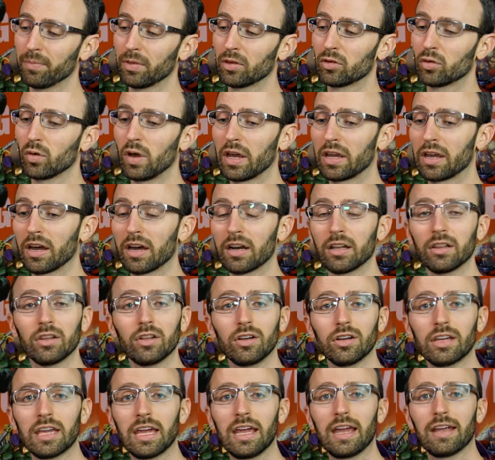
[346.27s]
So I got a
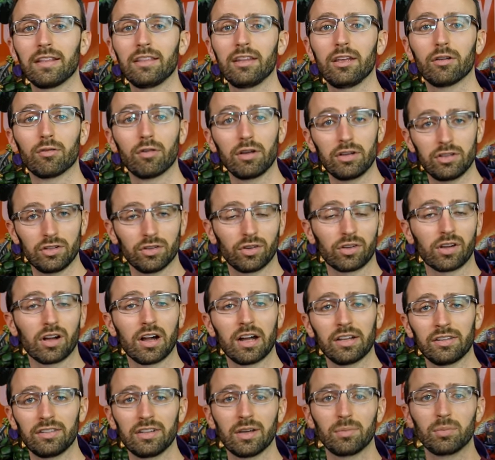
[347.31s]
look at the original
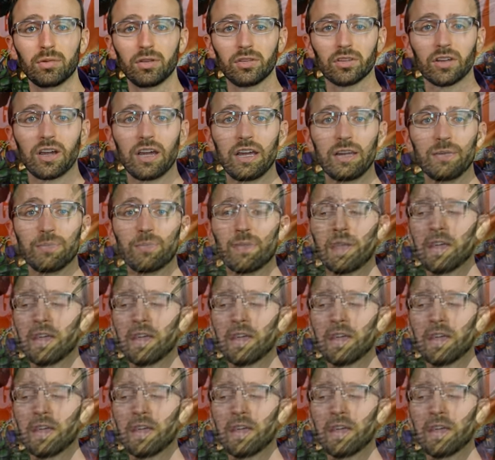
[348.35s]
concept design,